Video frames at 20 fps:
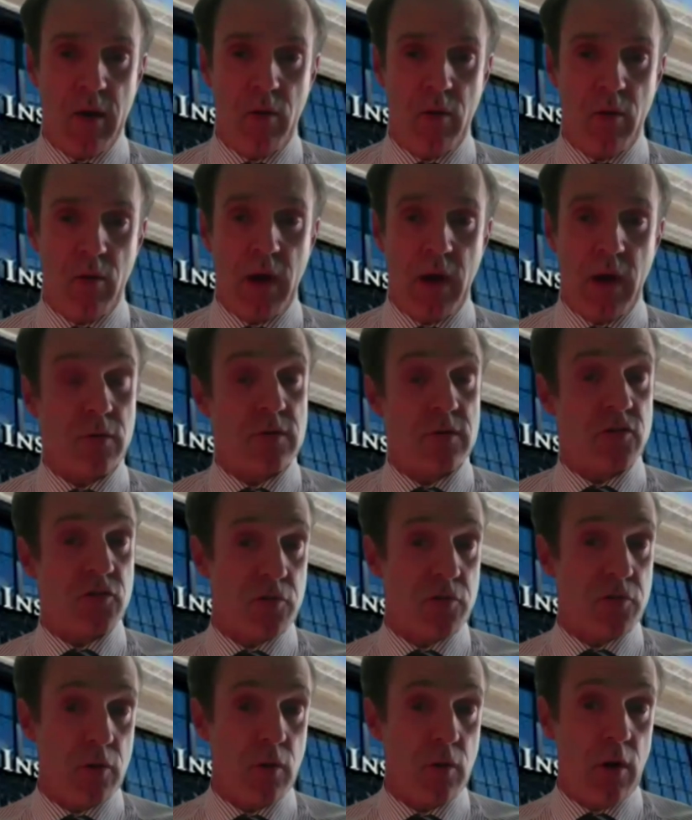whether it's
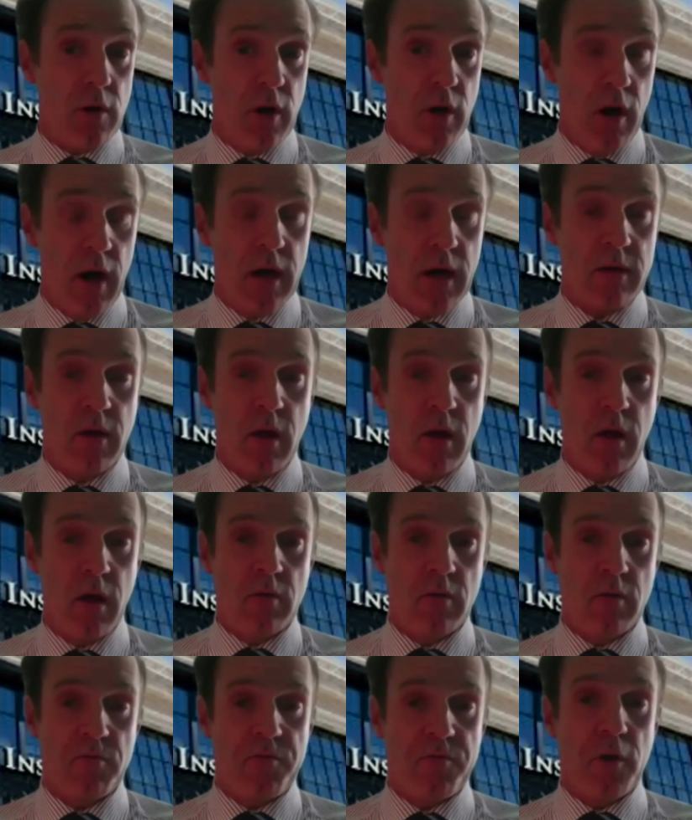true or not,
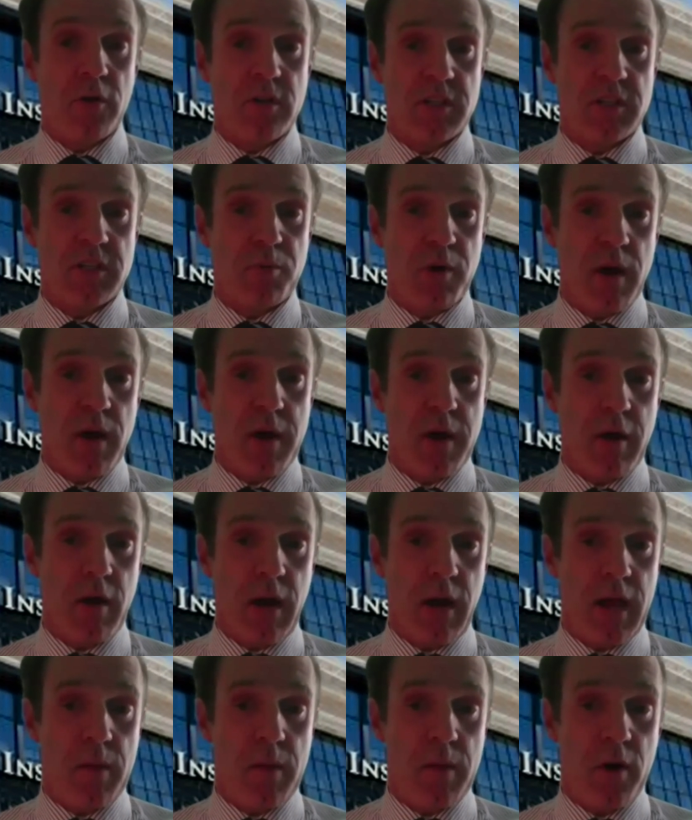focus
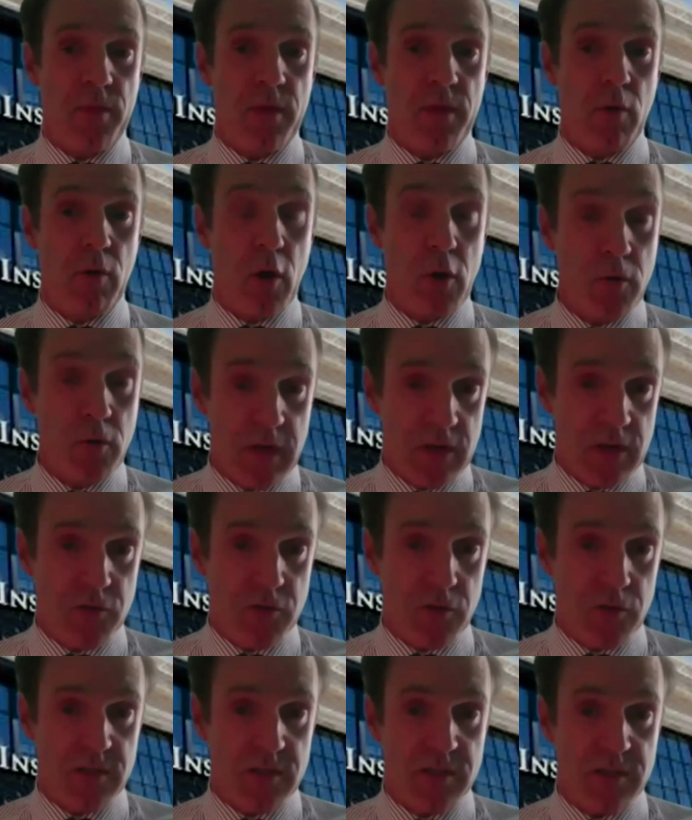primarily upon their own
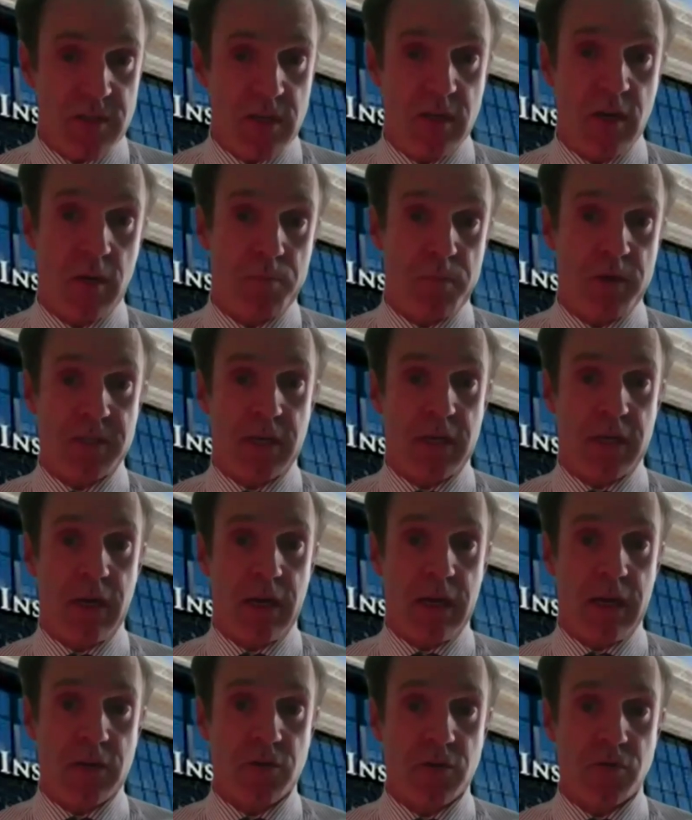interests and not
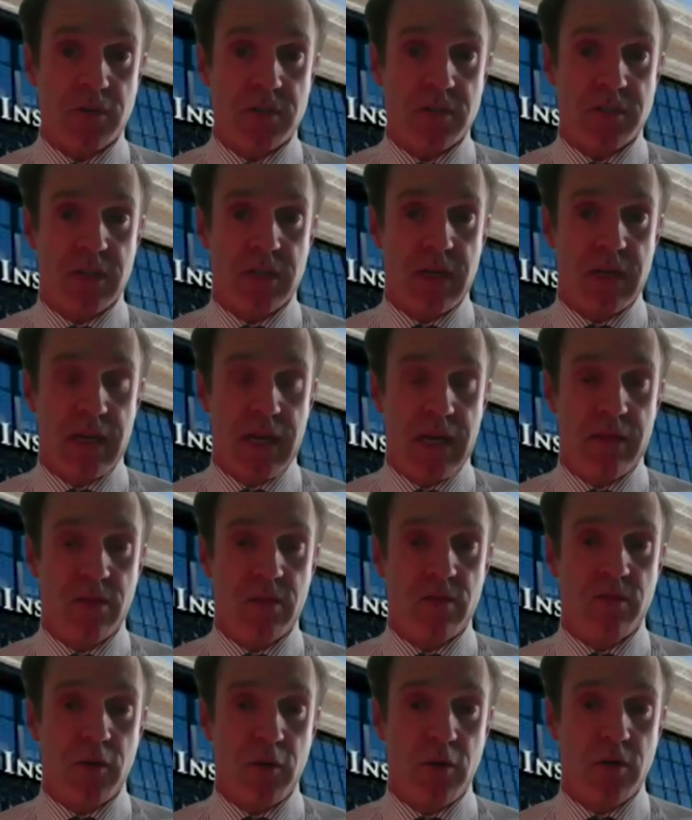particularly interested in
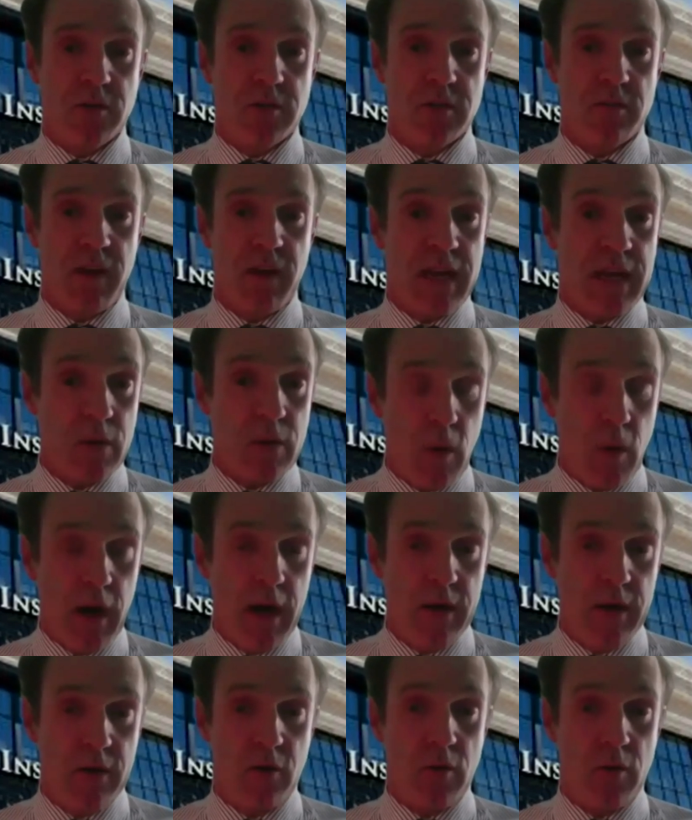the views of
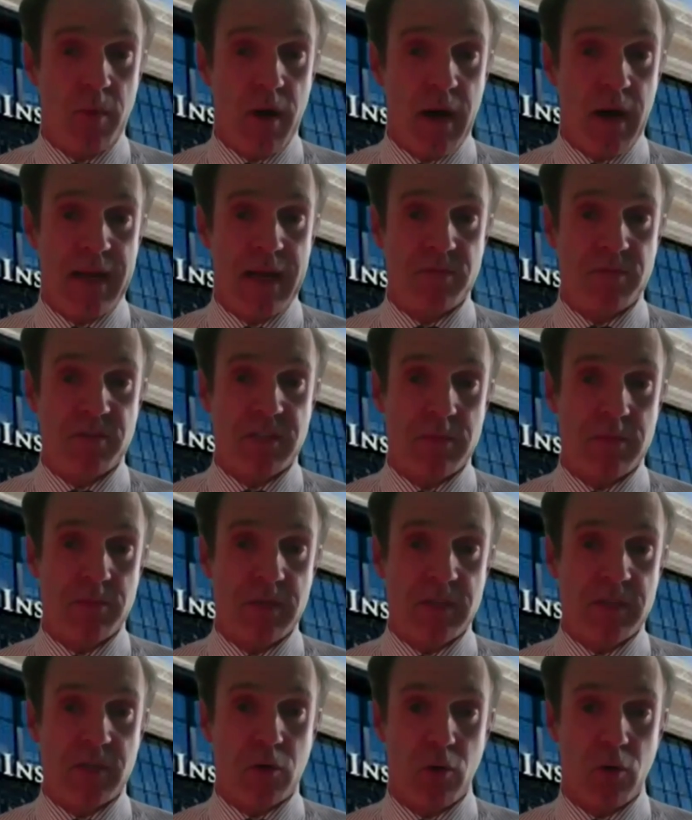anyone who might have some
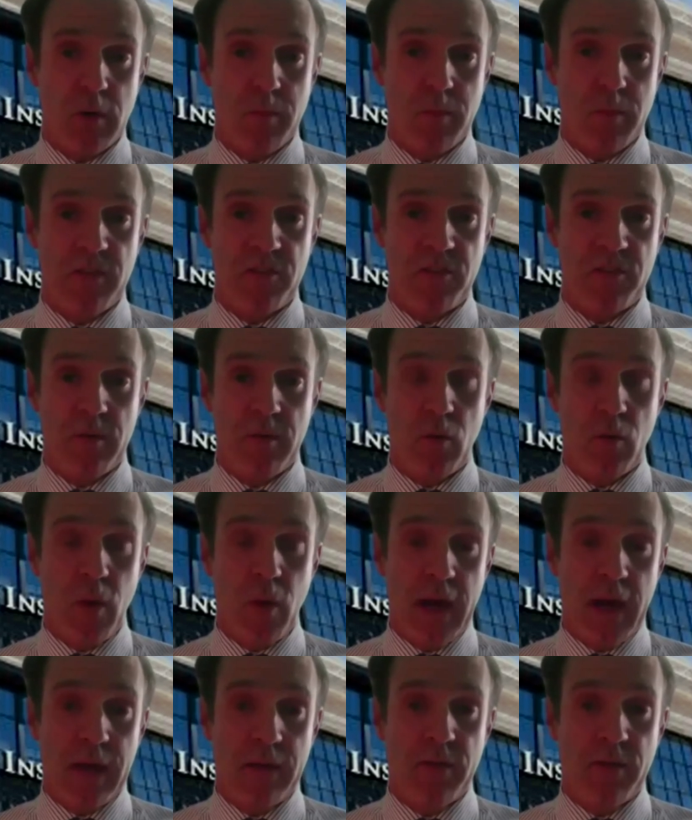disagreements in the
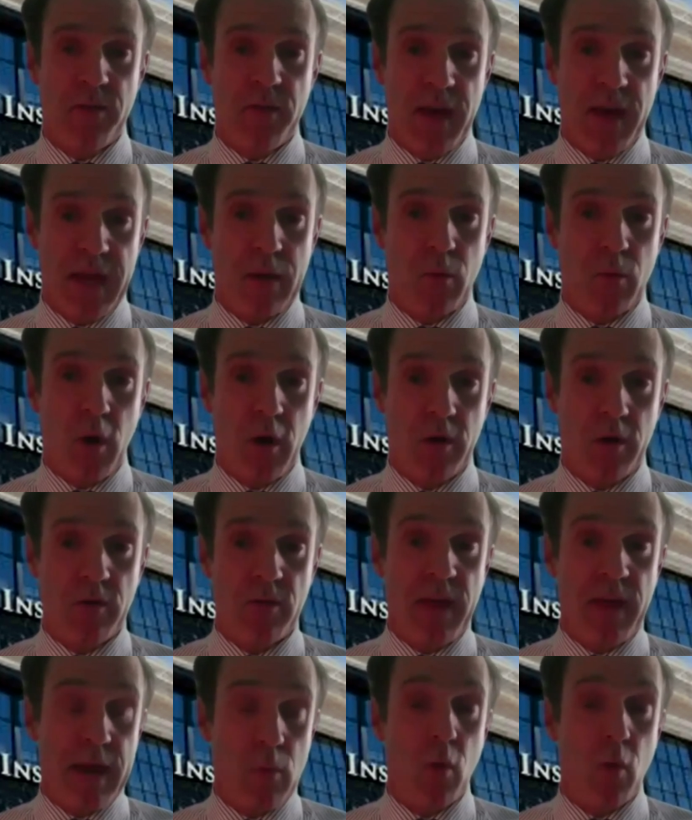way that
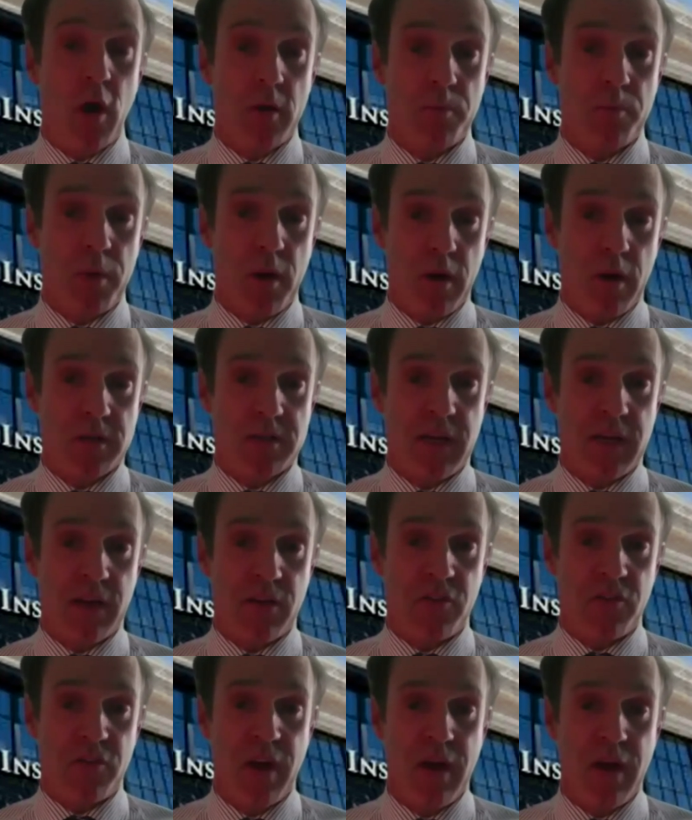they want
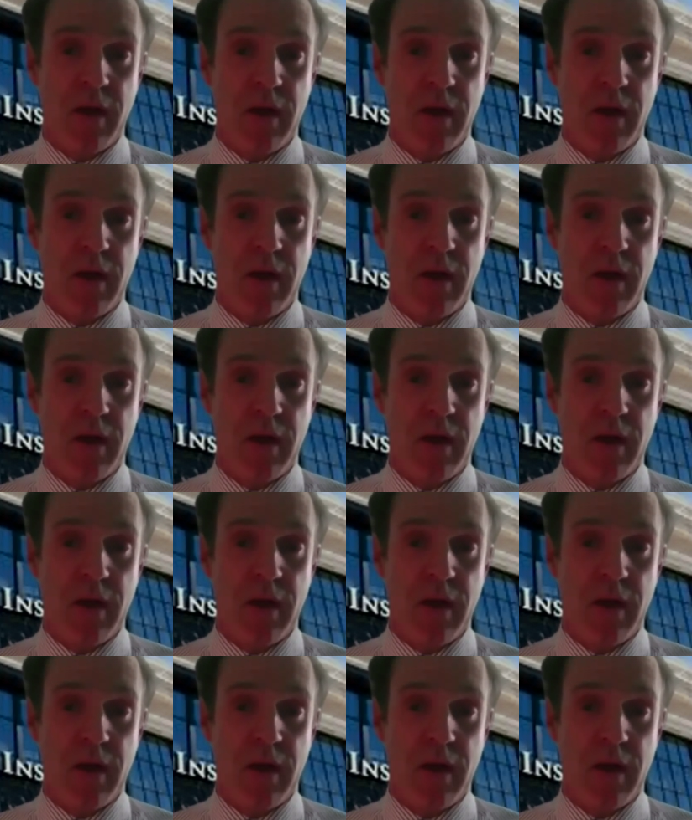politics,